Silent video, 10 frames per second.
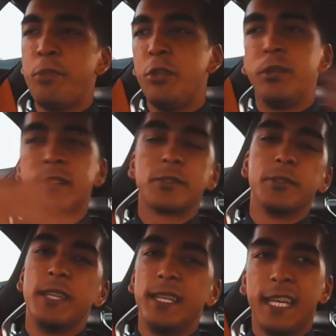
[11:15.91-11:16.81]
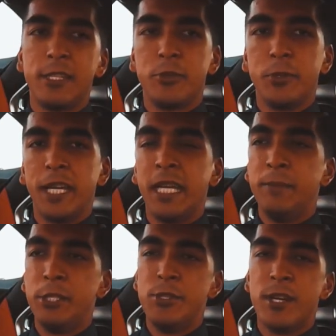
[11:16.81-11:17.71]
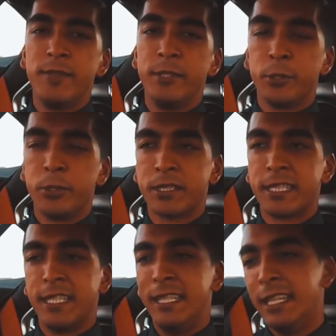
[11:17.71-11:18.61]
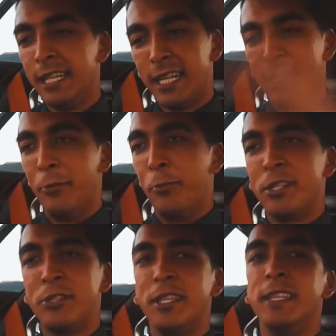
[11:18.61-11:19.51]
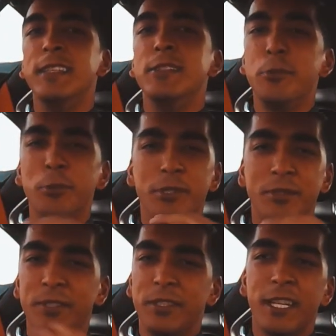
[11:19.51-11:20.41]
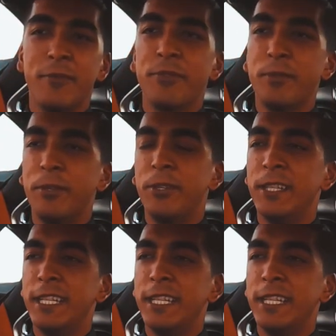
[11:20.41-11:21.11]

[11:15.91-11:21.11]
you can still get your AMG driving course done, and then once you're in this, you will just feel comfortable.